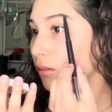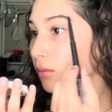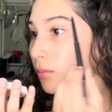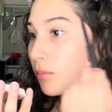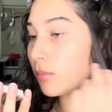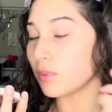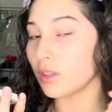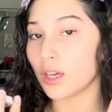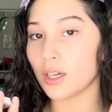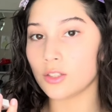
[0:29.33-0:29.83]

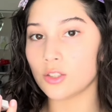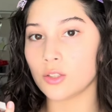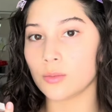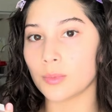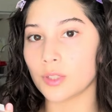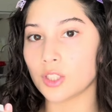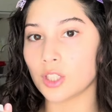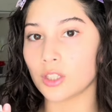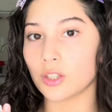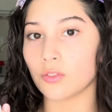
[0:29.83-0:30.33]
Not too
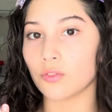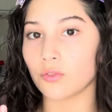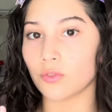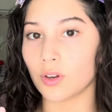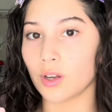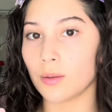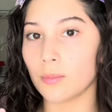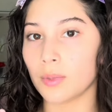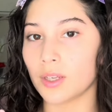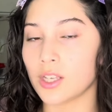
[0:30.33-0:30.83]
much at the
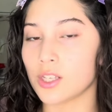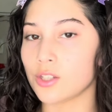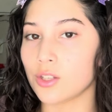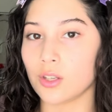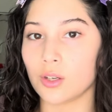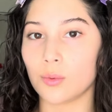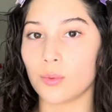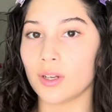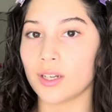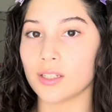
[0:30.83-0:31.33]
front because you
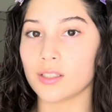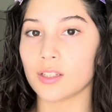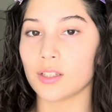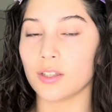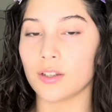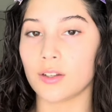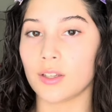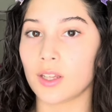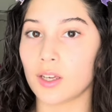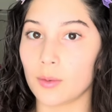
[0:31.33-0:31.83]
don't want it to
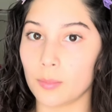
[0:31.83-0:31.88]
look like a